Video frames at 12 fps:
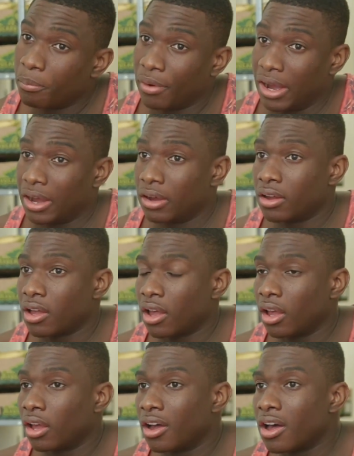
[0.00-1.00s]
but
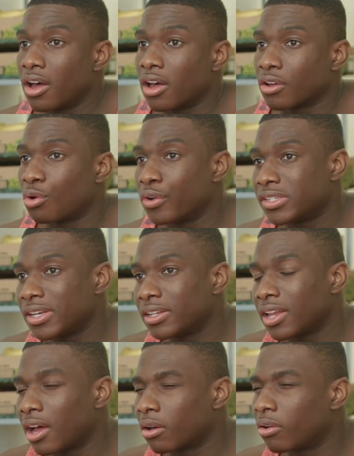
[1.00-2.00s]
a cuisine
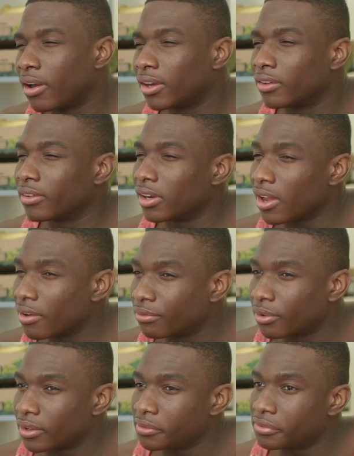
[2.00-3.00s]
that I'm kind of in love
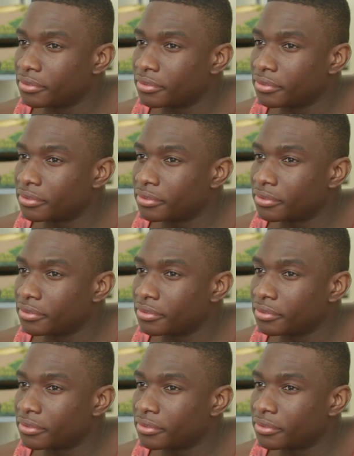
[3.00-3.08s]
with,